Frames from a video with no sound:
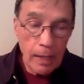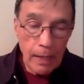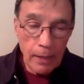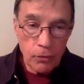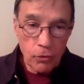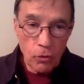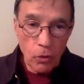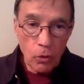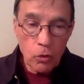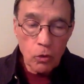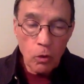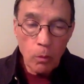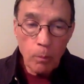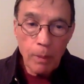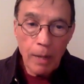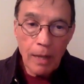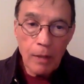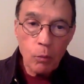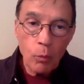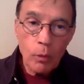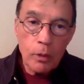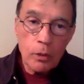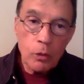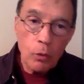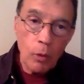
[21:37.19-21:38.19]
A
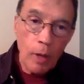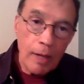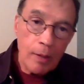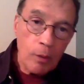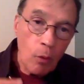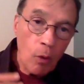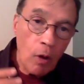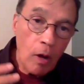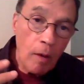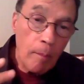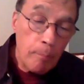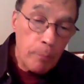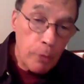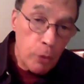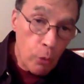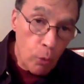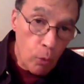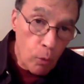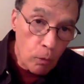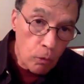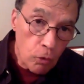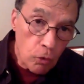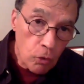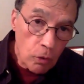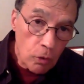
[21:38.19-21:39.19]
sociopath would try to
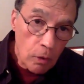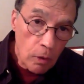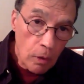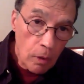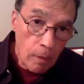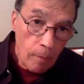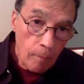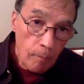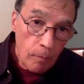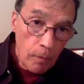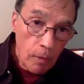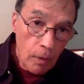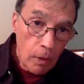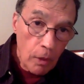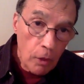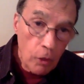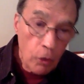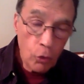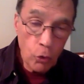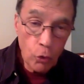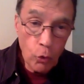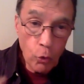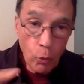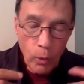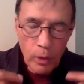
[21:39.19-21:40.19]
abuse
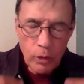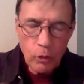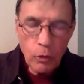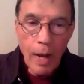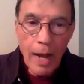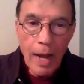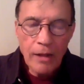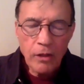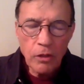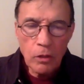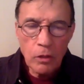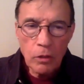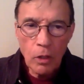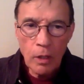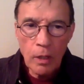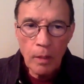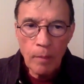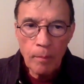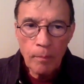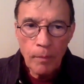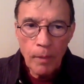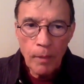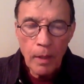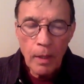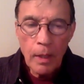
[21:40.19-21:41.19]
your attraction to
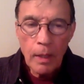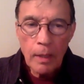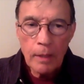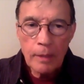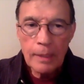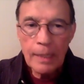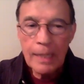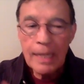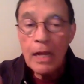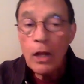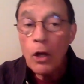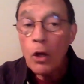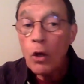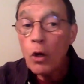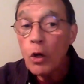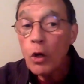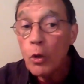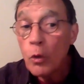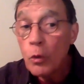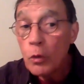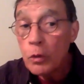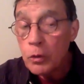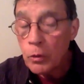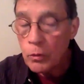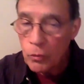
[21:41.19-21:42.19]
them. They
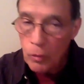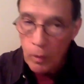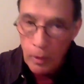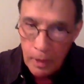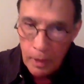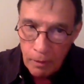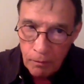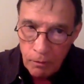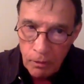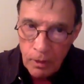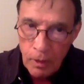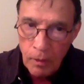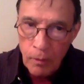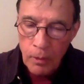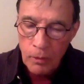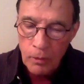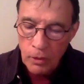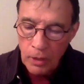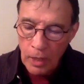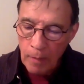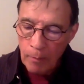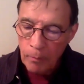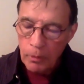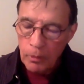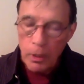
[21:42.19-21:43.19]
include you. So I'll give you another
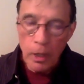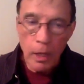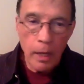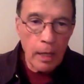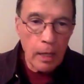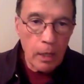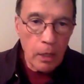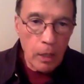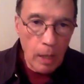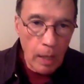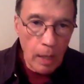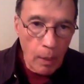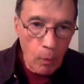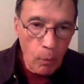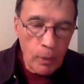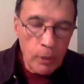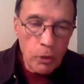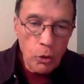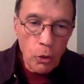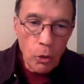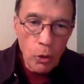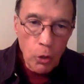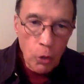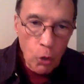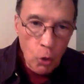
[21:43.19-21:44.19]
example. And I
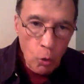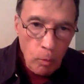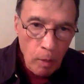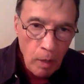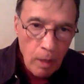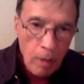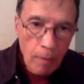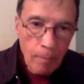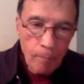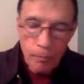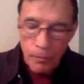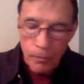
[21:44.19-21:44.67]
went to Cuba